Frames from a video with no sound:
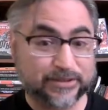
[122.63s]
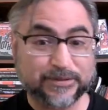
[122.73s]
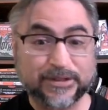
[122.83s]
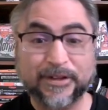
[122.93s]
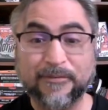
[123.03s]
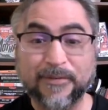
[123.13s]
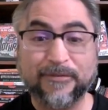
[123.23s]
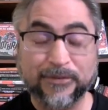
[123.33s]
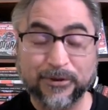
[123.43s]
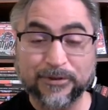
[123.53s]
You see a
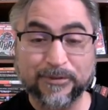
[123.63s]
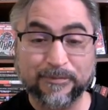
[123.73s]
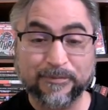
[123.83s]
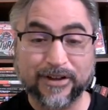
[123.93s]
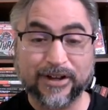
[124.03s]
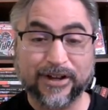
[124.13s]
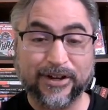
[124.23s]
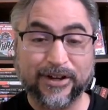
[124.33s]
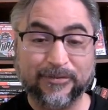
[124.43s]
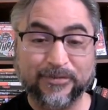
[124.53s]
few of them
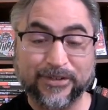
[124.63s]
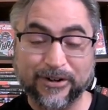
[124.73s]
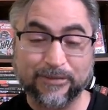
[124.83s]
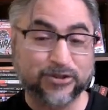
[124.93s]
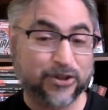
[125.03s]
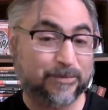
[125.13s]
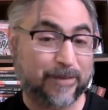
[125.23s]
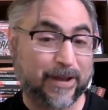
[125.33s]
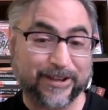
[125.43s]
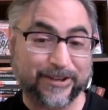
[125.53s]
that are observant back there. You can